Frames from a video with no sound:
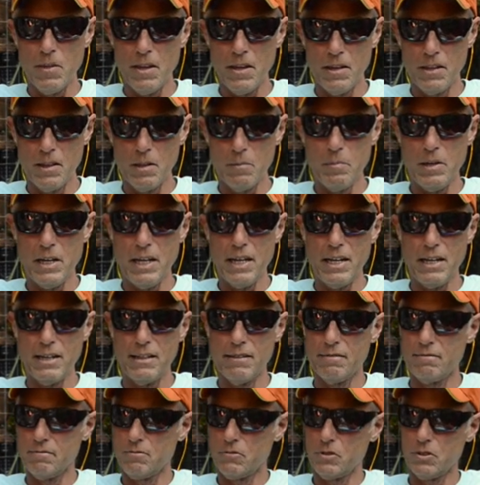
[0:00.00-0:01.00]
in the
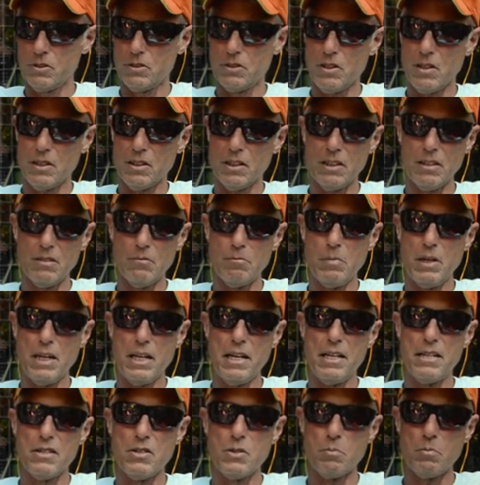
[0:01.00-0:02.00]
bay. We're talking a
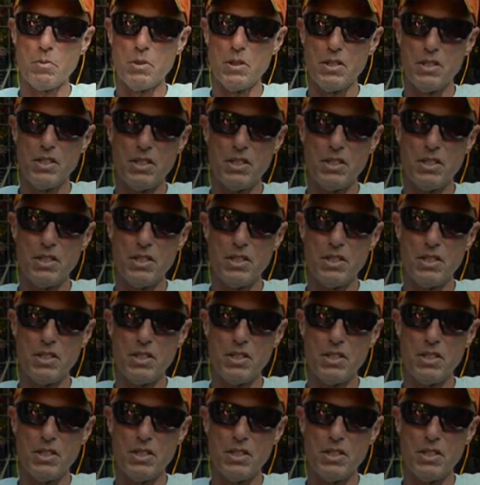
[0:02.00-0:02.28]
bay that's pretty